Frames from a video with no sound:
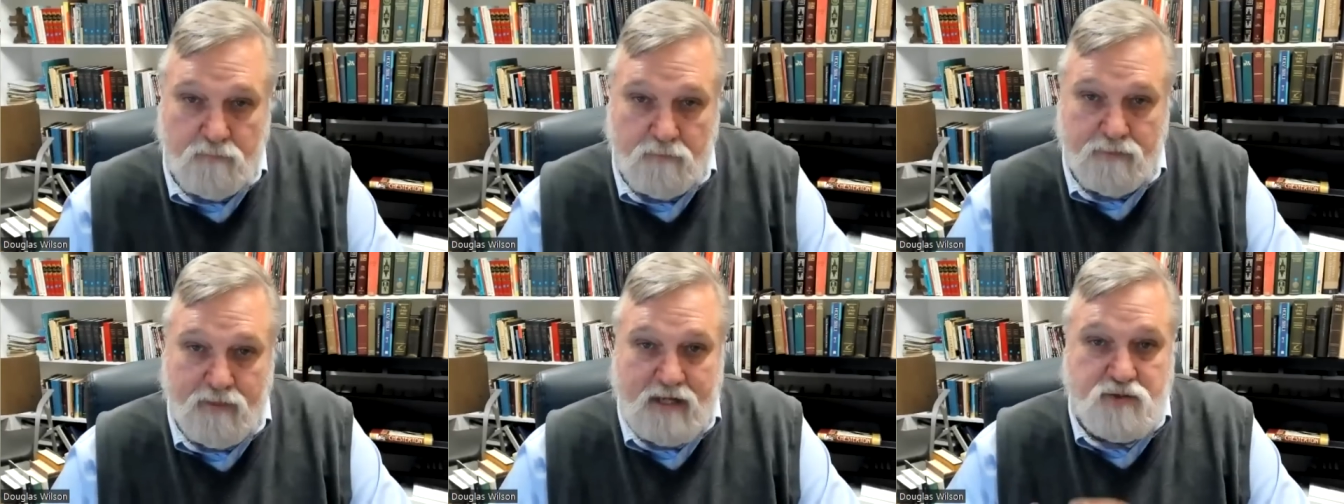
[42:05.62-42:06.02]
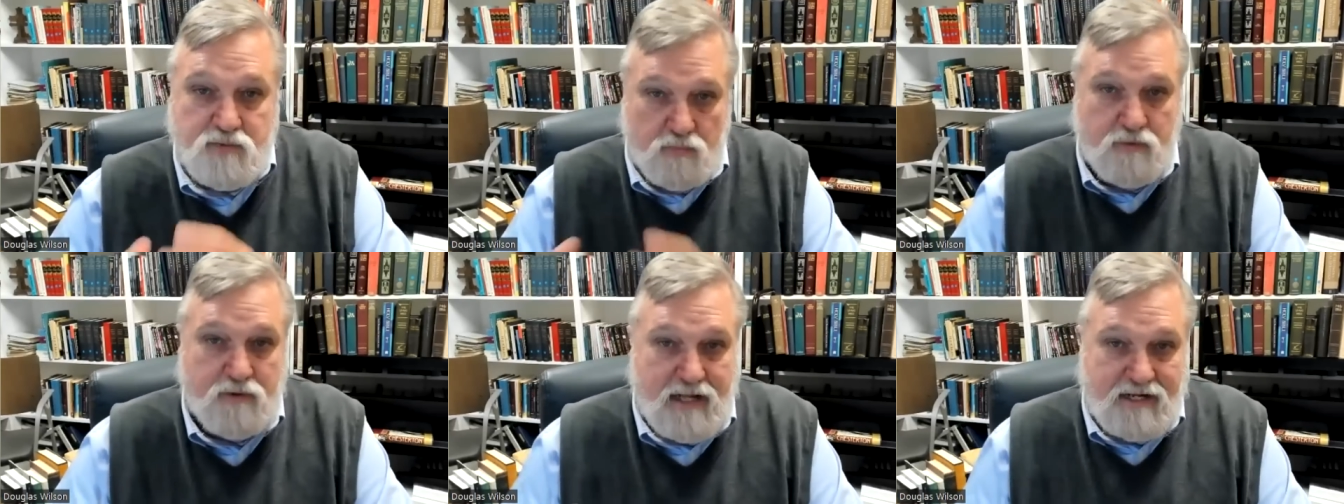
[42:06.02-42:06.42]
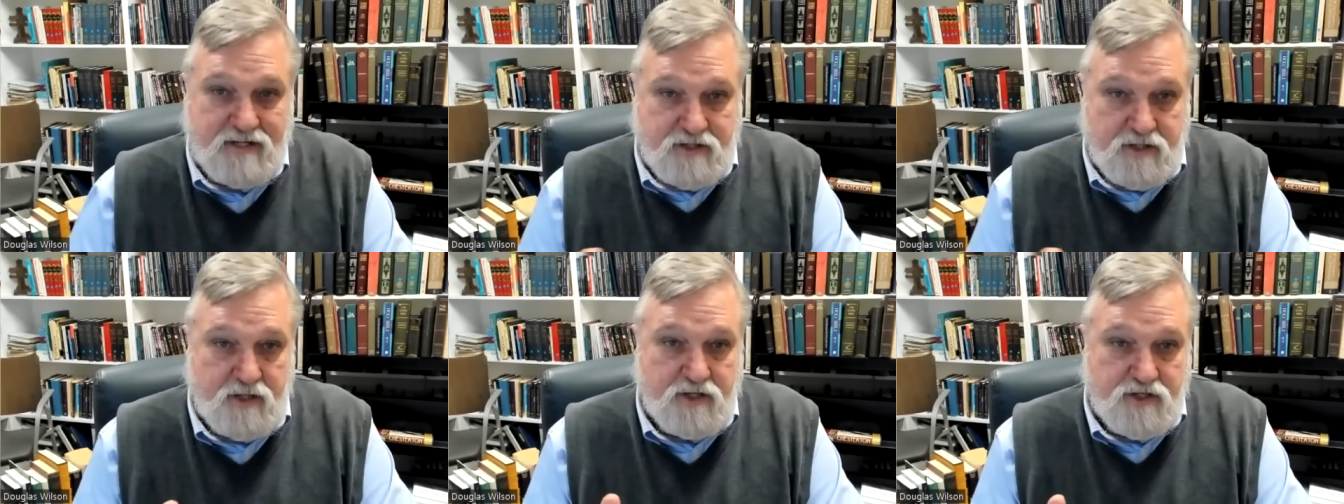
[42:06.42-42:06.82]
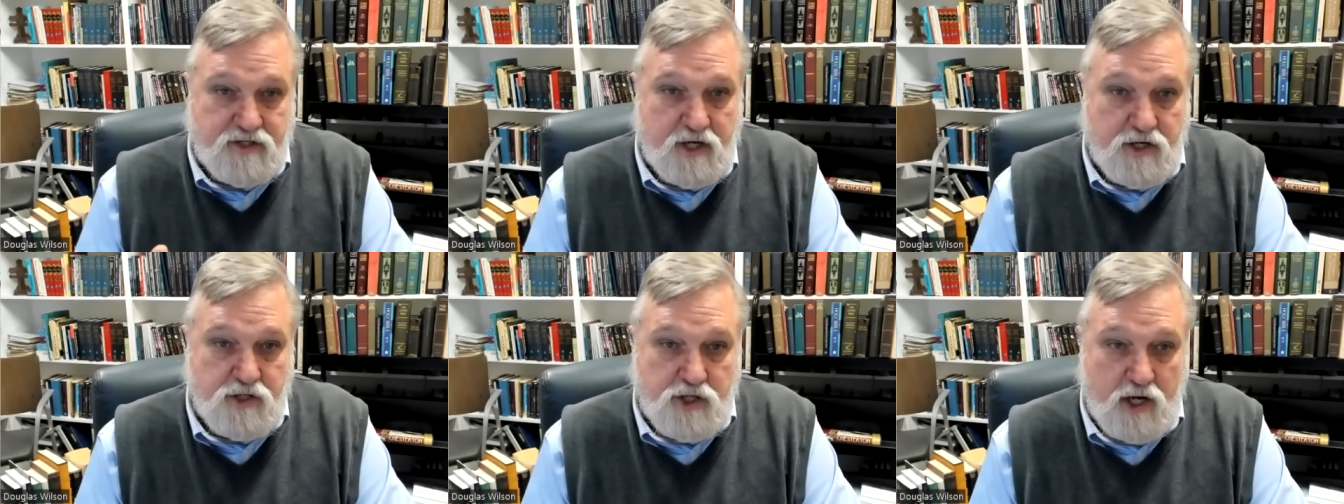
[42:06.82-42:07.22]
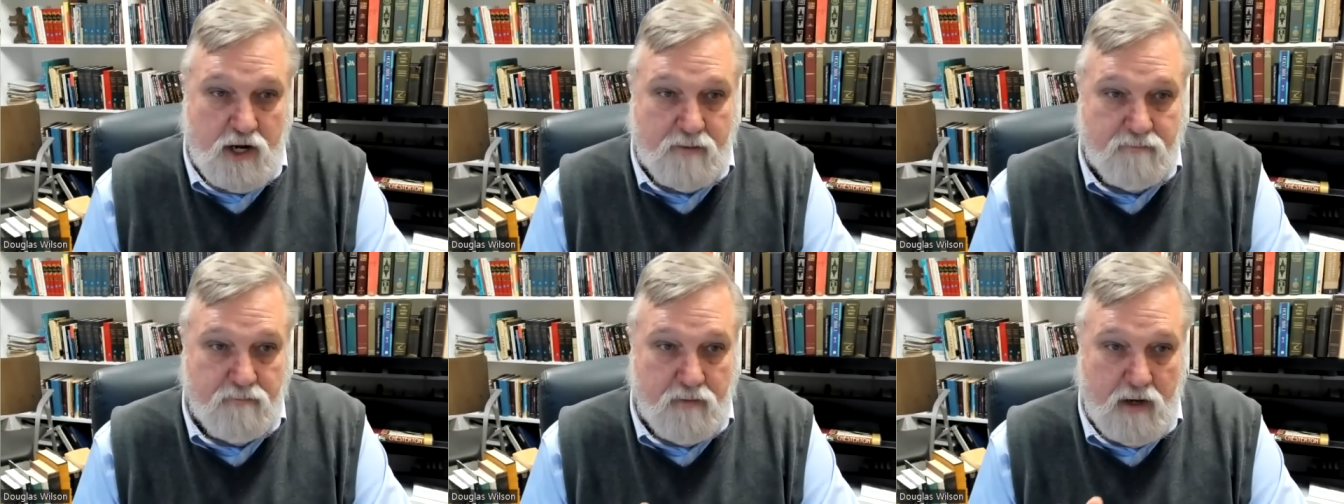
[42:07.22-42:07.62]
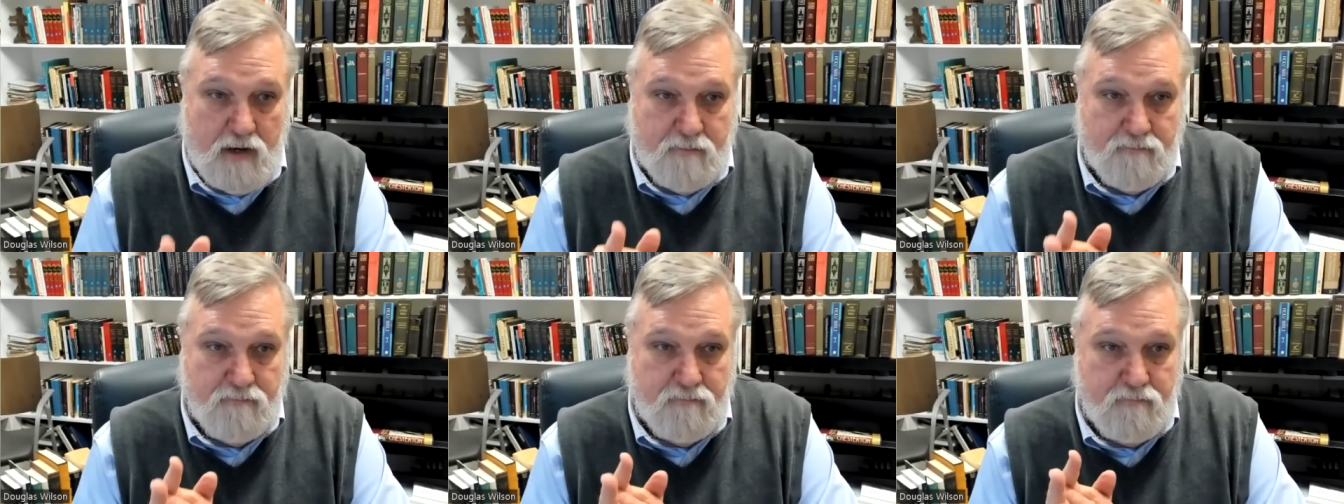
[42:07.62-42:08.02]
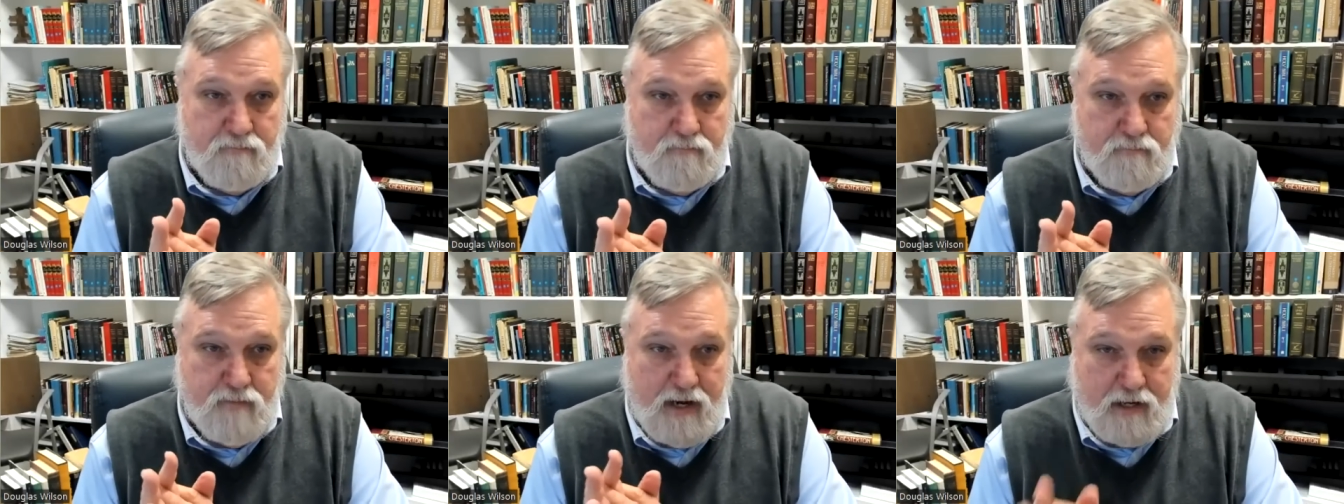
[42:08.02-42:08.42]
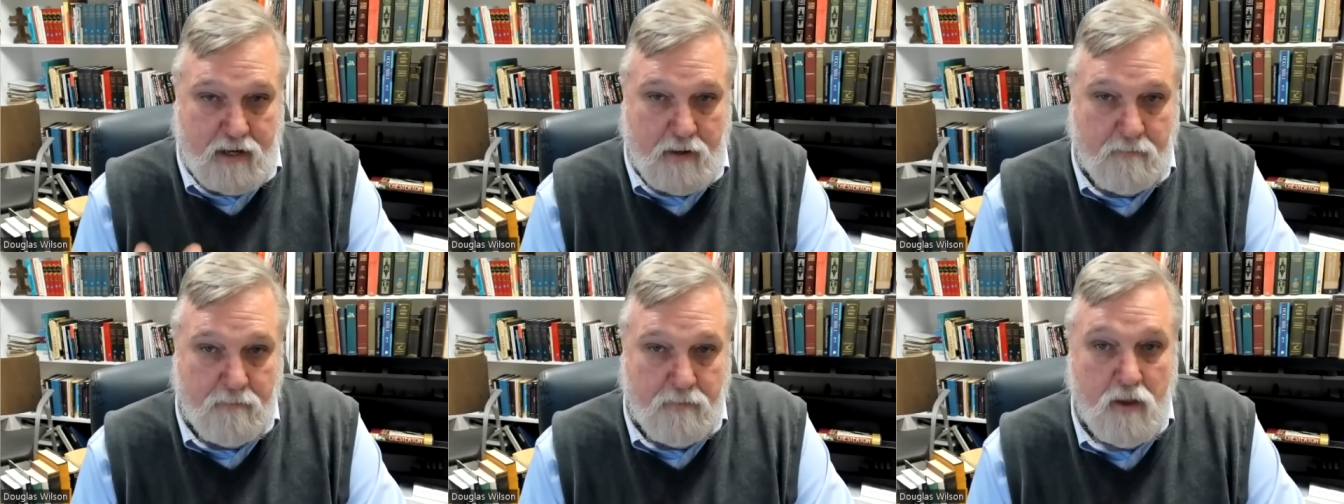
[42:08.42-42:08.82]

That's that's the distinction I'm I'm making.